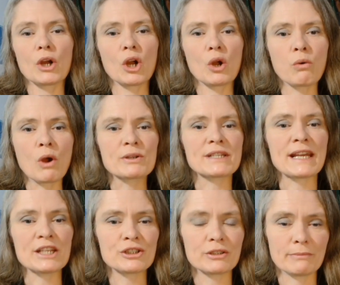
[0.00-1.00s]

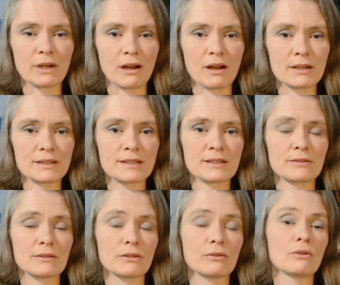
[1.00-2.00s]
Quotation marks,
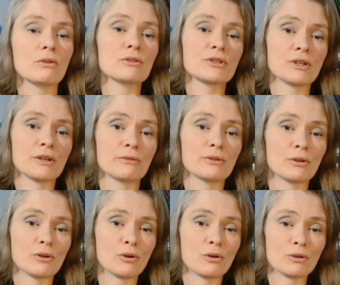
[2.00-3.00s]
also
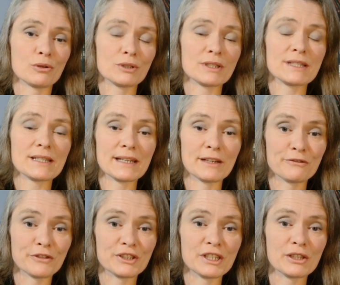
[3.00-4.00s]
called
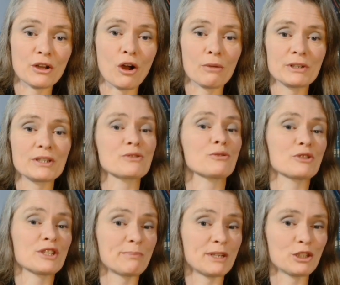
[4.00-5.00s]
inverted commas or
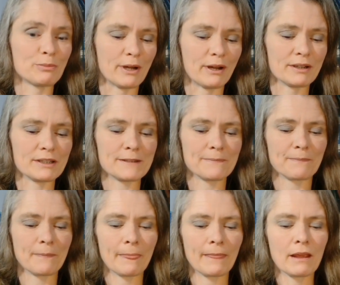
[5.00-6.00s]
speech marks,
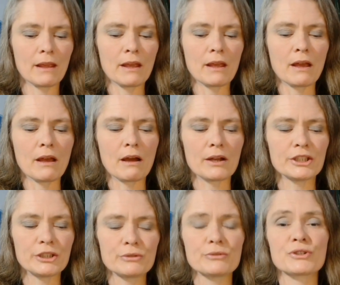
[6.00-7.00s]
are
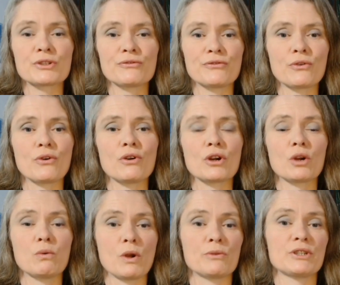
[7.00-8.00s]
used for
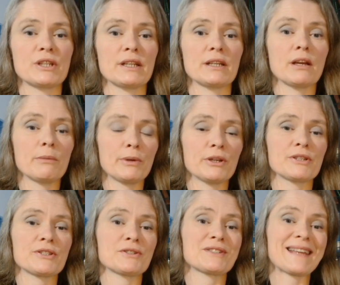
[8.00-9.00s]
quoting a
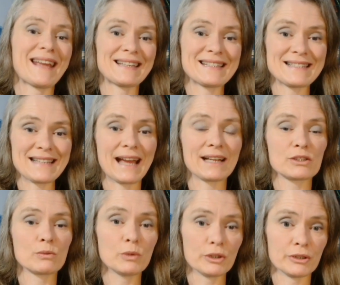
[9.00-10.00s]
person's exact
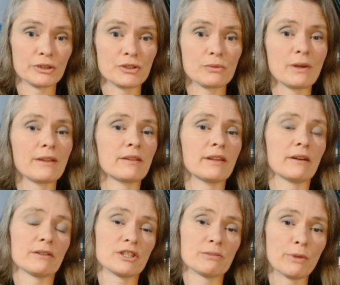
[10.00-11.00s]
words, whether they are
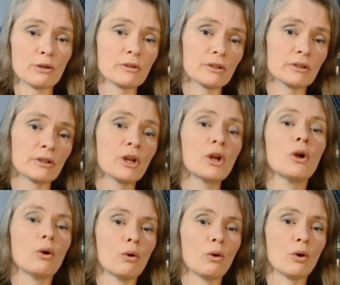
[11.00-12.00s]
spoken
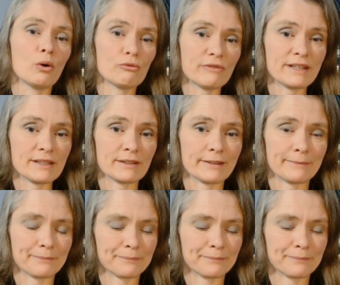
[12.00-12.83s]
or written.